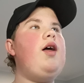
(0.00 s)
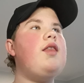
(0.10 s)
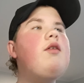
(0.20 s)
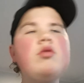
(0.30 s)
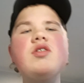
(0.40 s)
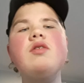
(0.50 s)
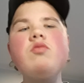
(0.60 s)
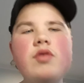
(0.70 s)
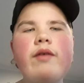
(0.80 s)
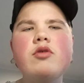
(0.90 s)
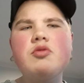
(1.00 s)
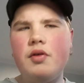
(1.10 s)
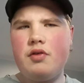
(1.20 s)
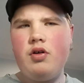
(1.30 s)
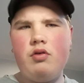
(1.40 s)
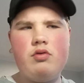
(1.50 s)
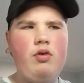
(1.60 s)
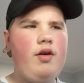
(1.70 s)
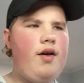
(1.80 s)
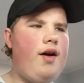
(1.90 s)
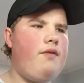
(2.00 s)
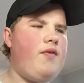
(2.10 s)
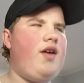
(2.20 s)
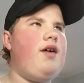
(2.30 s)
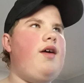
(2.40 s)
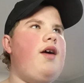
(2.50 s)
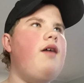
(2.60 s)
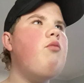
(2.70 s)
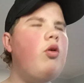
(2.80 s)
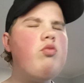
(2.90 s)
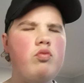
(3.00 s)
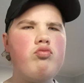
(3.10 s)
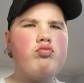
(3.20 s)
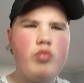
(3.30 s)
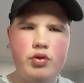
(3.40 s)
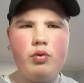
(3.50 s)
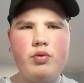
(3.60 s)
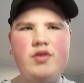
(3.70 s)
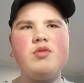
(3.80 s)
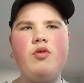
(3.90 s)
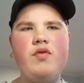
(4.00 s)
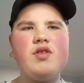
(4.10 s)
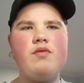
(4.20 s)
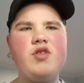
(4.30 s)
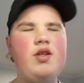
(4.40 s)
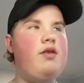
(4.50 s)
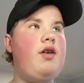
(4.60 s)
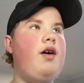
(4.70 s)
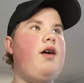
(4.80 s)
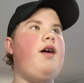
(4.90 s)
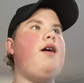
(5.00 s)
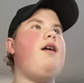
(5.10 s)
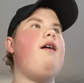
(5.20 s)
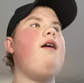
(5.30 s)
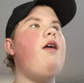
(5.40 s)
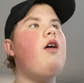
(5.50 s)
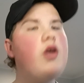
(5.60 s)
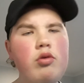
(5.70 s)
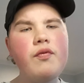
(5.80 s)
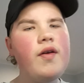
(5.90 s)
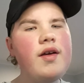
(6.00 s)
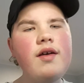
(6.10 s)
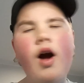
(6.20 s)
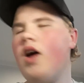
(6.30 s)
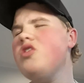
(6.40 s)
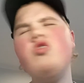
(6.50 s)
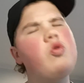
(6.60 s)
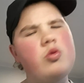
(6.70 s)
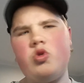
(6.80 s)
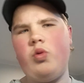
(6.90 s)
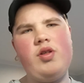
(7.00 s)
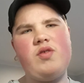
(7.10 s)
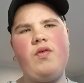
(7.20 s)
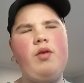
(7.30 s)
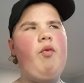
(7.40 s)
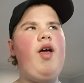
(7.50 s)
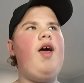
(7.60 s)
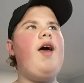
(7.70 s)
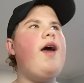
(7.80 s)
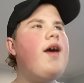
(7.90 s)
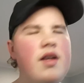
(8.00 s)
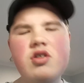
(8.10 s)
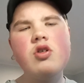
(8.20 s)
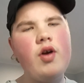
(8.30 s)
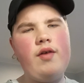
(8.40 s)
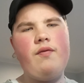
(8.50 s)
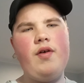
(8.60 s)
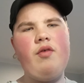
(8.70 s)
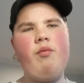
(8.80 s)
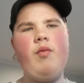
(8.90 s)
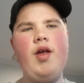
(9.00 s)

That was with Goldfinger, and well, with all these movies I've seen Goldfinger, I still enjoy this film. It is a great film.